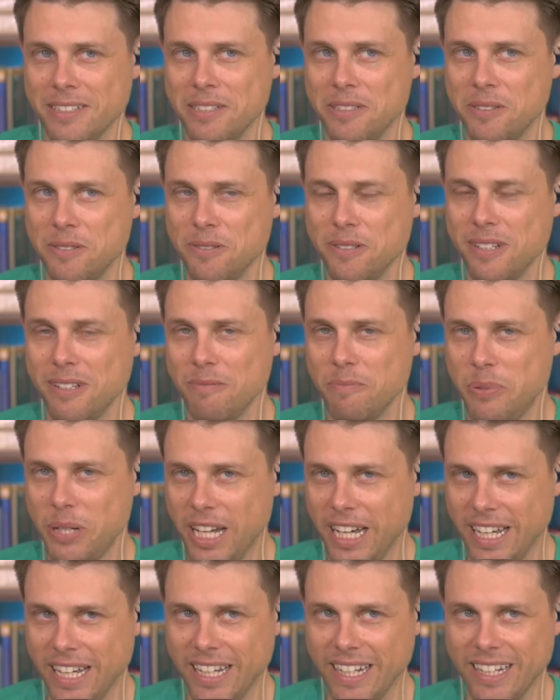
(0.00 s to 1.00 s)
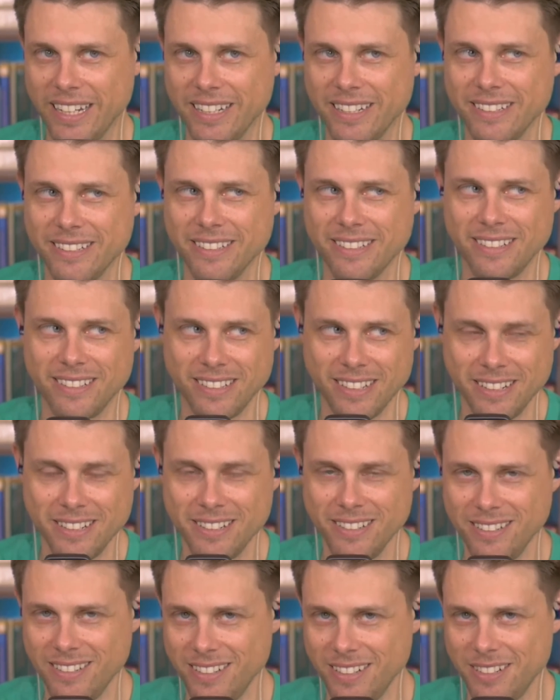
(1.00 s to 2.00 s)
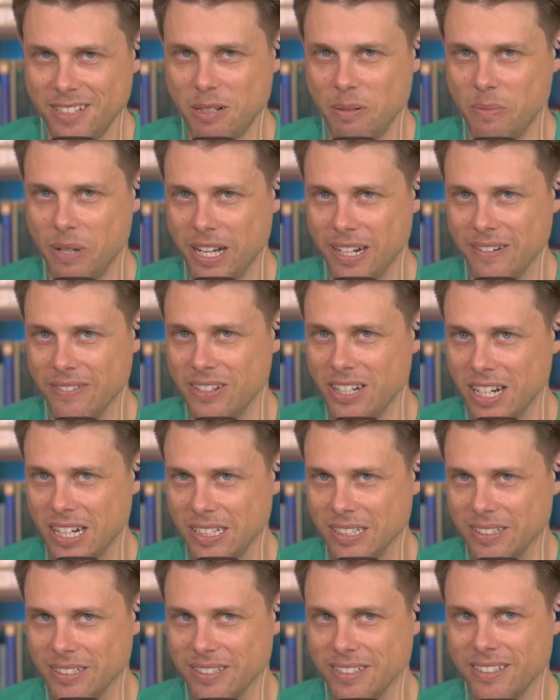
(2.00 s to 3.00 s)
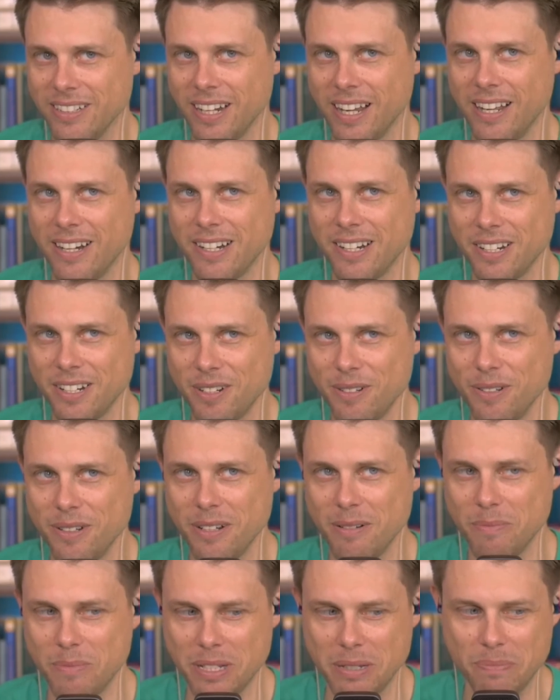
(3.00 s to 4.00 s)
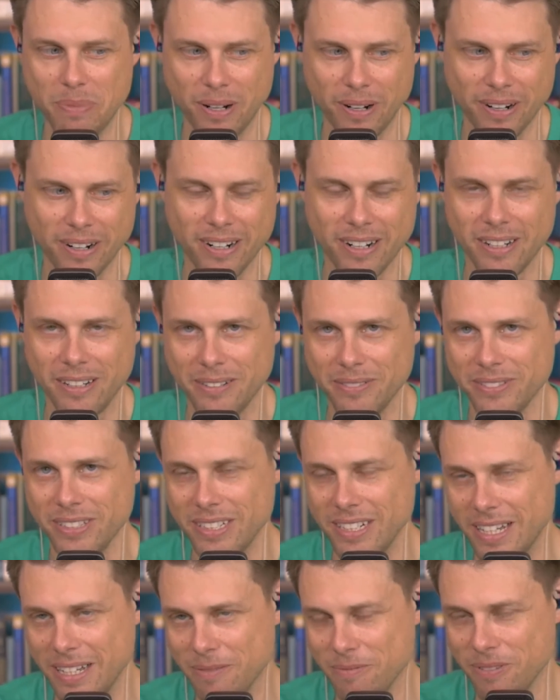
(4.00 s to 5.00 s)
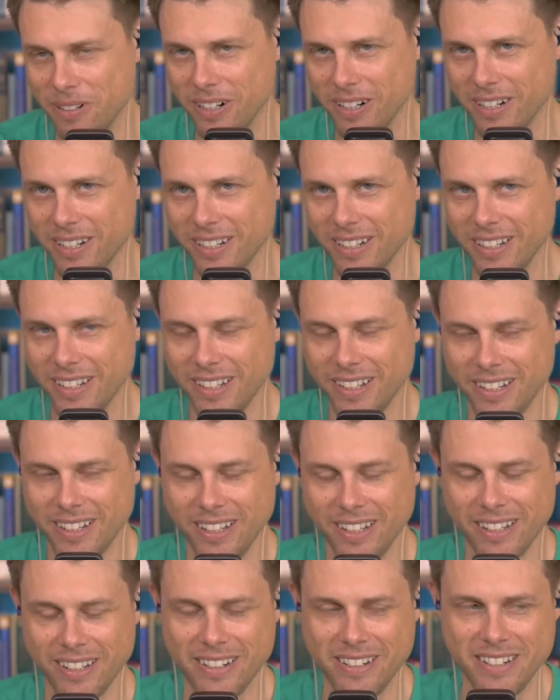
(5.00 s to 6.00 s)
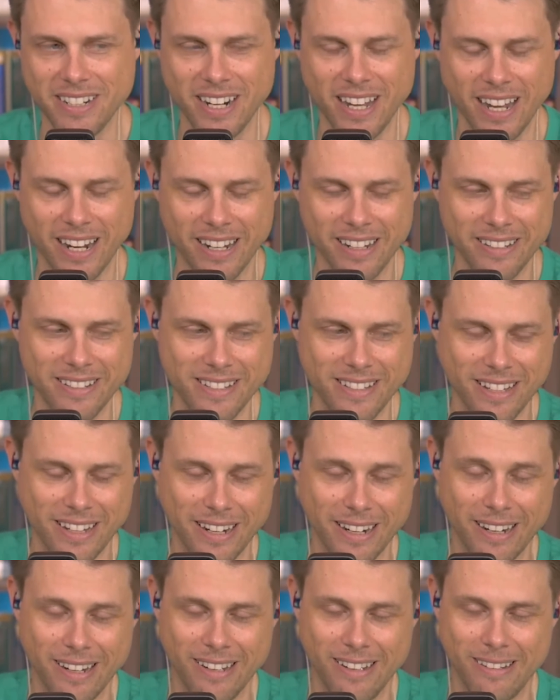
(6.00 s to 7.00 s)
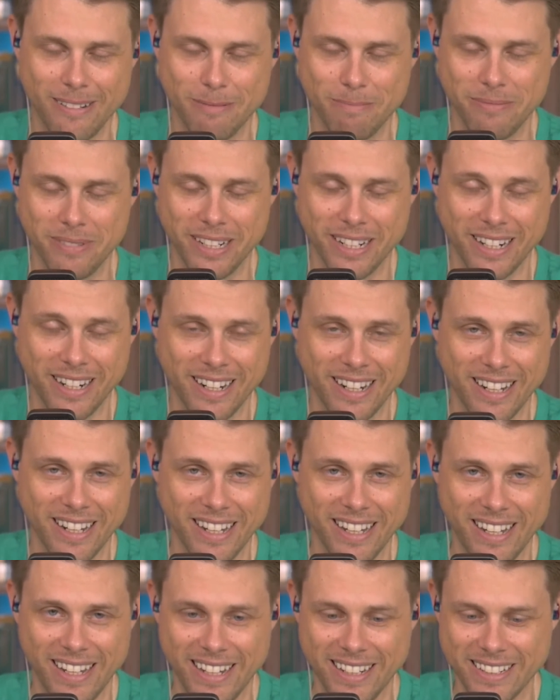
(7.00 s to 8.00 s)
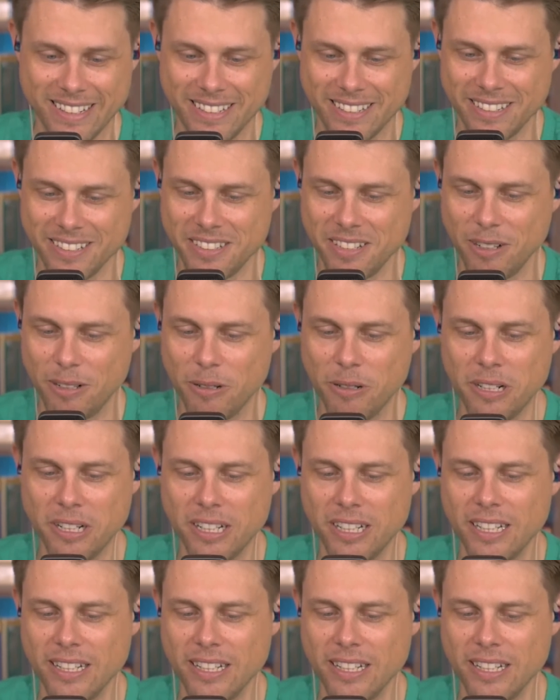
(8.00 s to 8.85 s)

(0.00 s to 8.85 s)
you can pay such and such amount of dollars no. and you can be part of the network. And Jack is like, oh my gosh. So